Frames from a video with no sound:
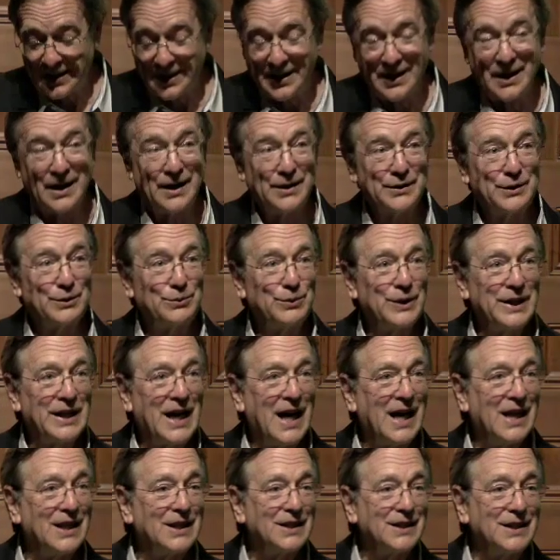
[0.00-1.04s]
The
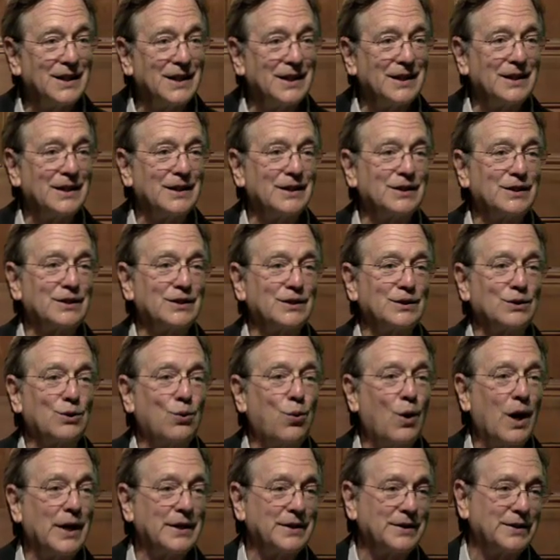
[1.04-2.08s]
reality is
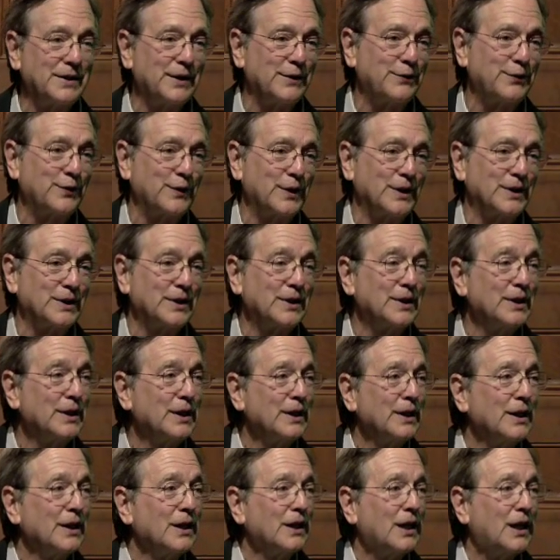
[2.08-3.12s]
quite different.
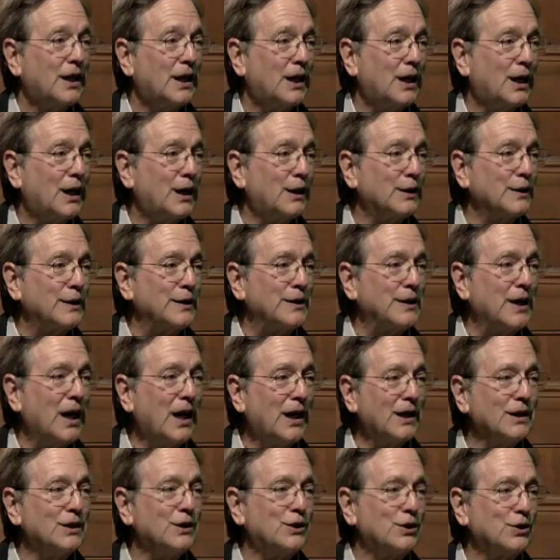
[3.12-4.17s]

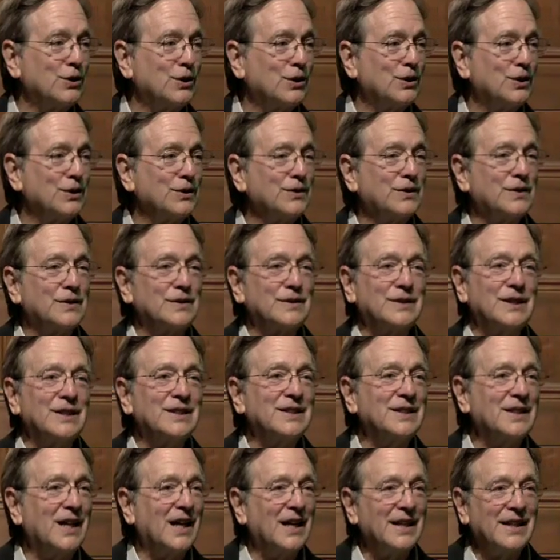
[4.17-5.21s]
Young girls
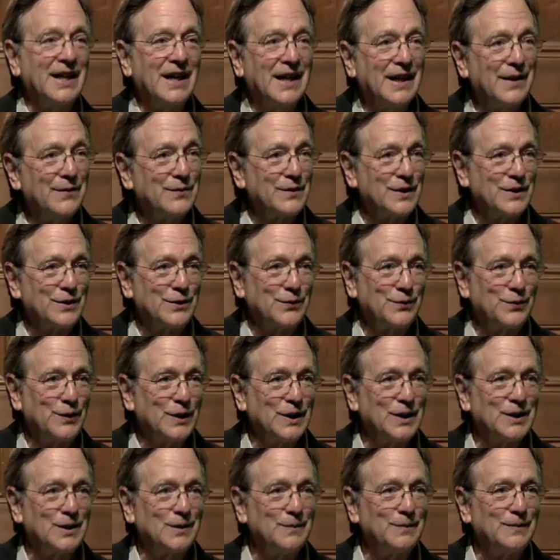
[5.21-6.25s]
did not have this
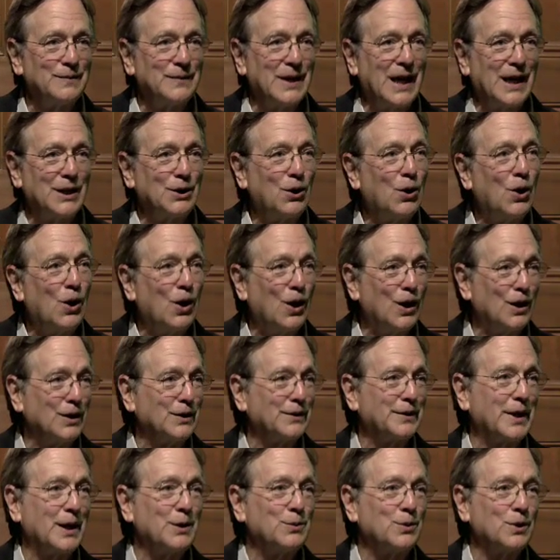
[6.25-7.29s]
freedom at all.
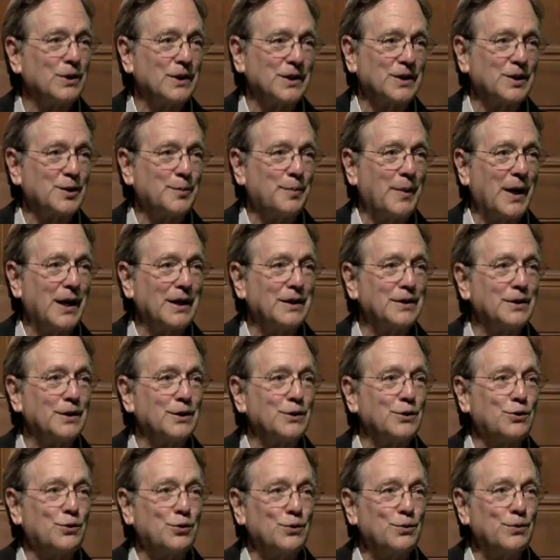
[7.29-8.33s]
They were
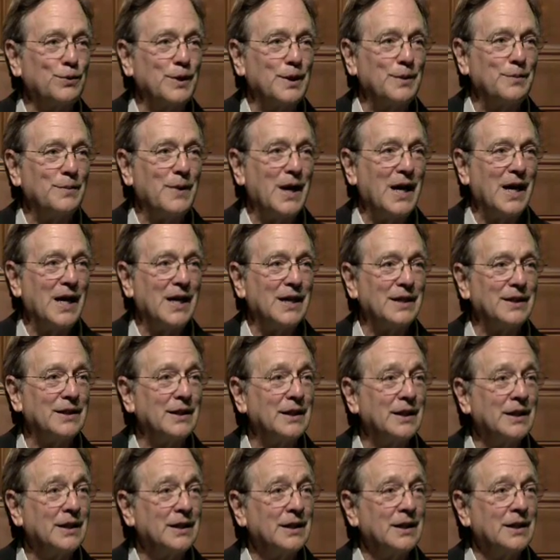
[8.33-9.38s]
expected to remain
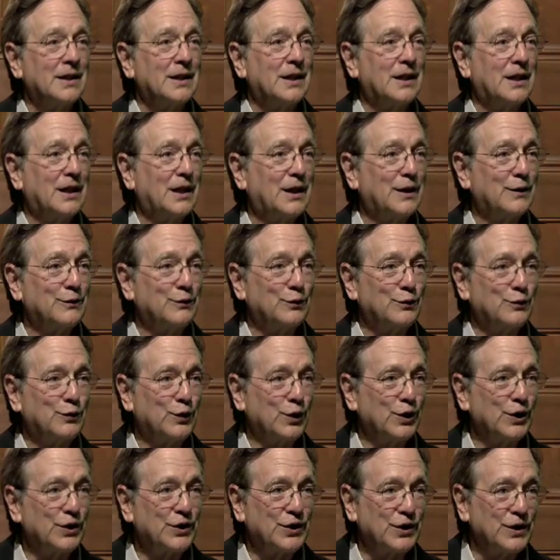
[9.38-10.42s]

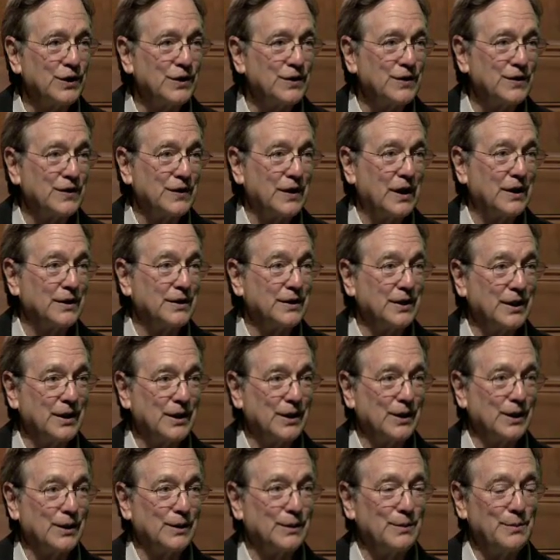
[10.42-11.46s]
virgins
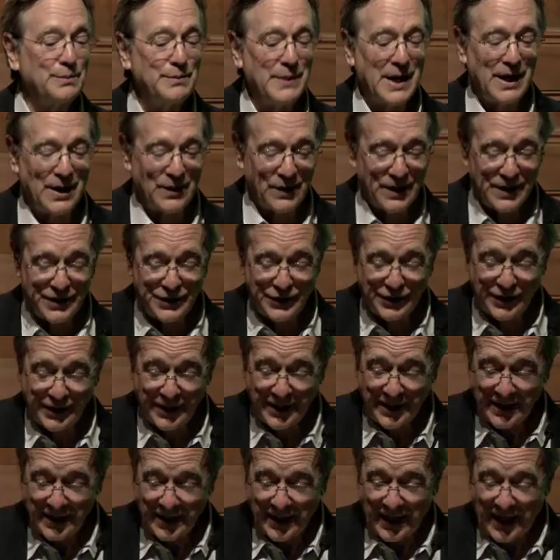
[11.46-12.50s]
until marriage,
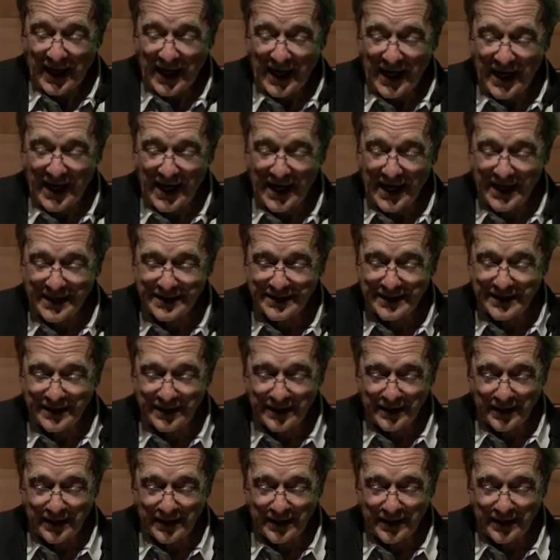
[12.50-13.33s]
and